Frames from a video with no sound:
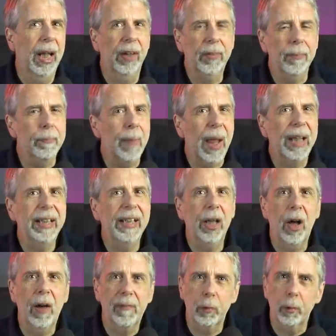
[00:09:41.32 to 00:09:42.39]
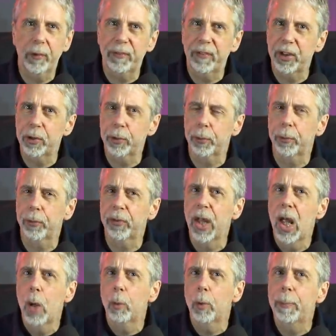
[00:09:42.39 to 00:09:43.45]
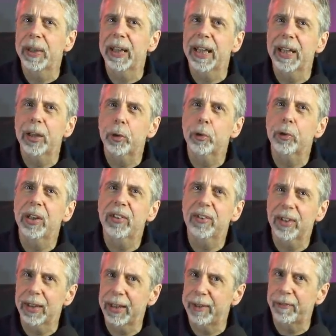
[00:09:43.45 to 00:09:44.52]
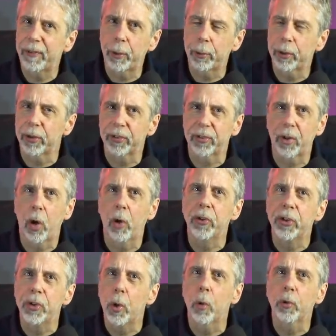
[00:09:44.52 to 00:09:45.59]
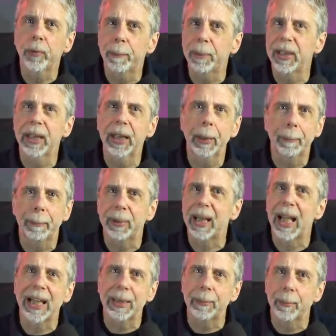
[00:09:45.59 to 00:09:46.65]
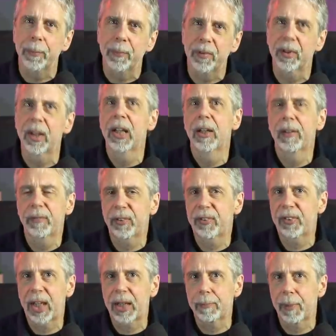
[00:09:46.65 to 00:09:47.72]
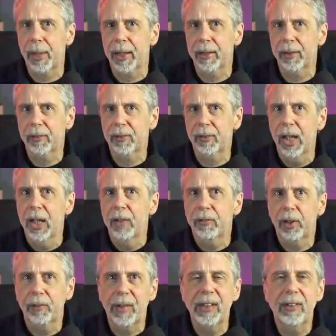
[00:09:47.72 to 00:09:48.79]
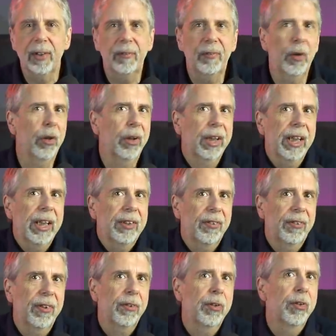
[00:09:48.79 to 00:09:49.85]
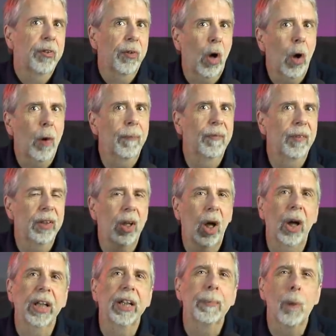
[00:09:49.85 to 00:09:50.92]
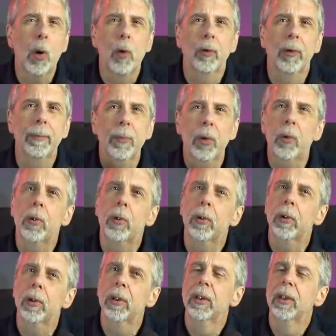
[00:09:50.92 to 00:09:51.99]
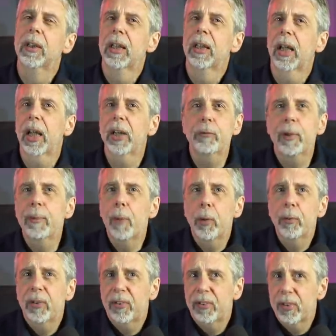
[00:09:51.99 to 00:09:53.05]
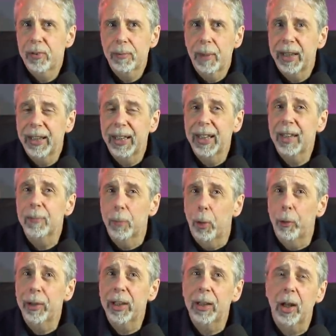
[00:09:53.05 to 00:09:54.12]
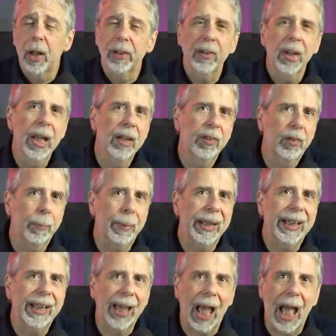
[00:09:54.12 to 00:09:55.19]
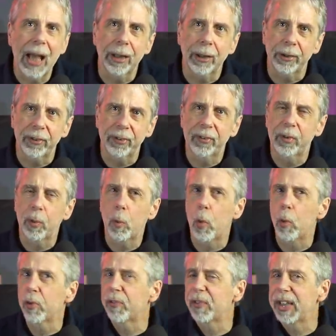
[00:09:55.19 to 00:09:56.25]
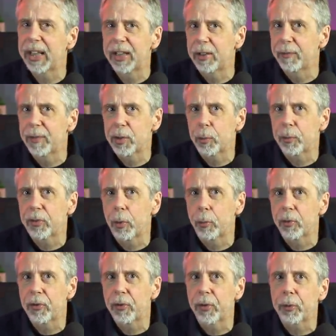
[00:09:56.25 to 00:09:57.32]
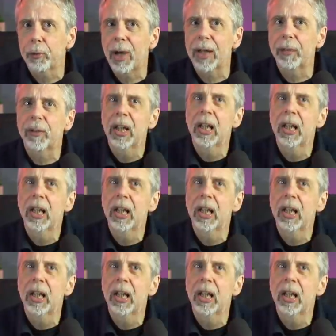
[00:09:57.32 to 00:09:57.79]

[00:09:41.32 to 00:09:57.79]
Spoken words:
as many other officials will be increasingly focused on not being blamed for setbacks, so they defer key decisions up the line more and more. and remote decision-making is more inclined to be callous towards the individual soldiers on the ground.